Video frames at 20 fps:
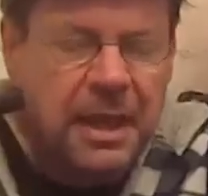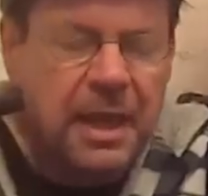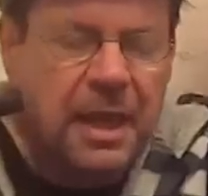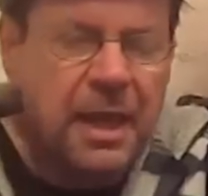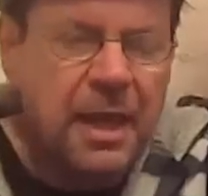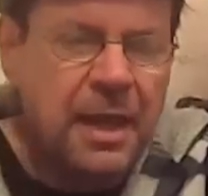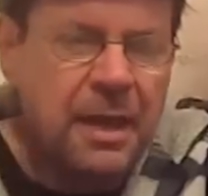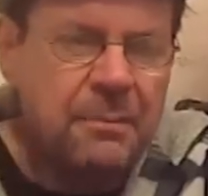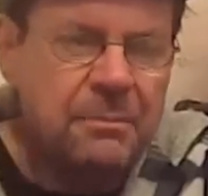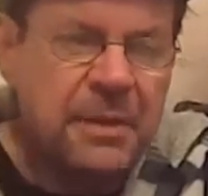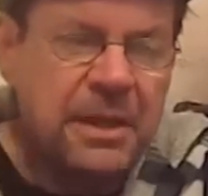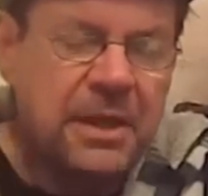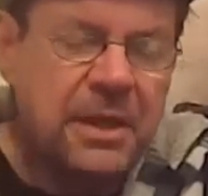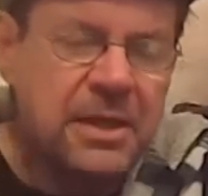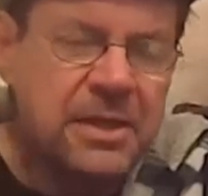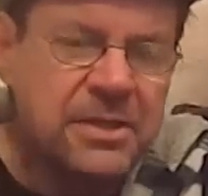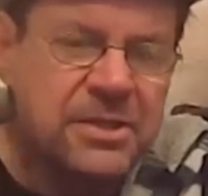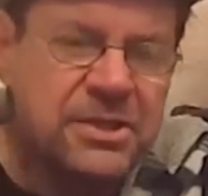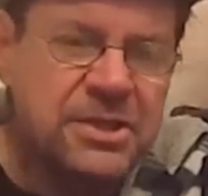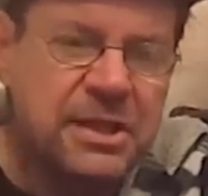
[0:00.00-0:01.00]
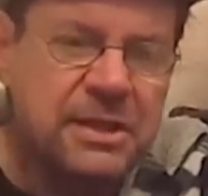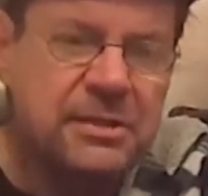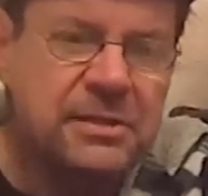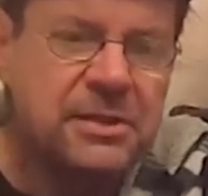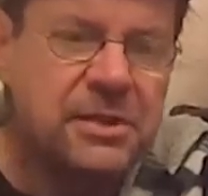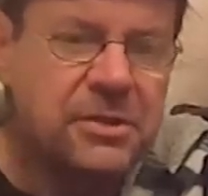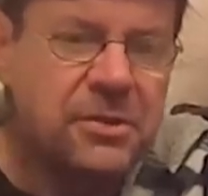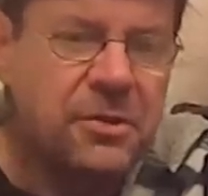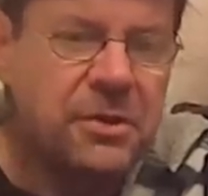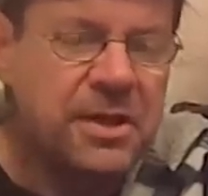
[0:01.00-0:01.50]
uh, because,
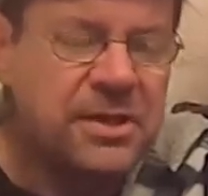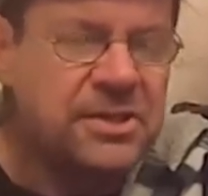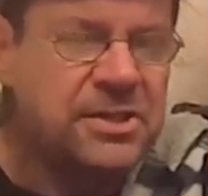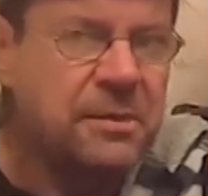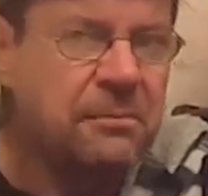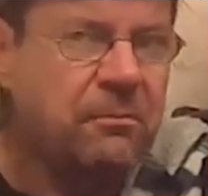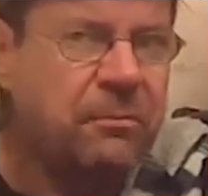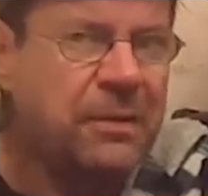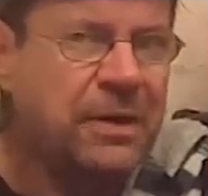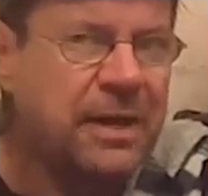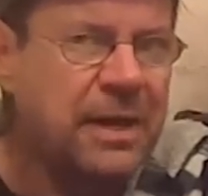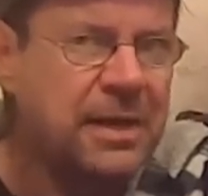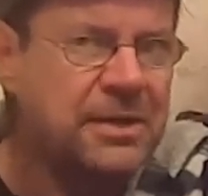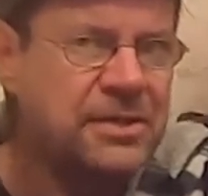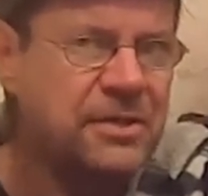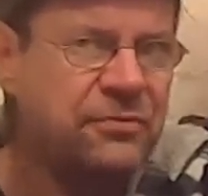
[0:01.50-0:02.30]
you know, it's simply a